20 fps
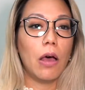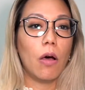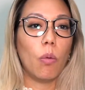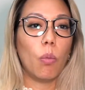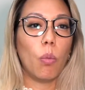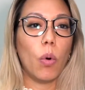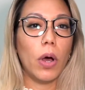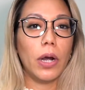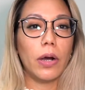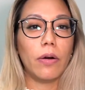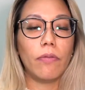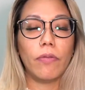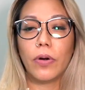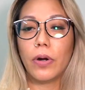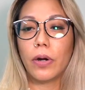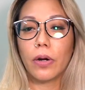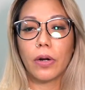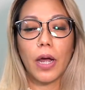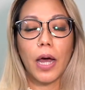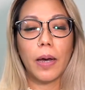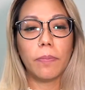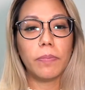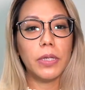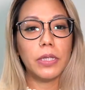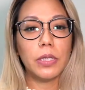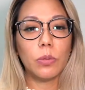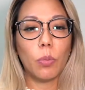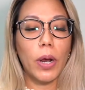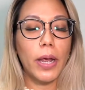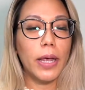whatever comes
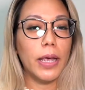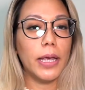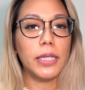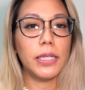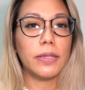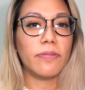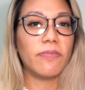its way, it's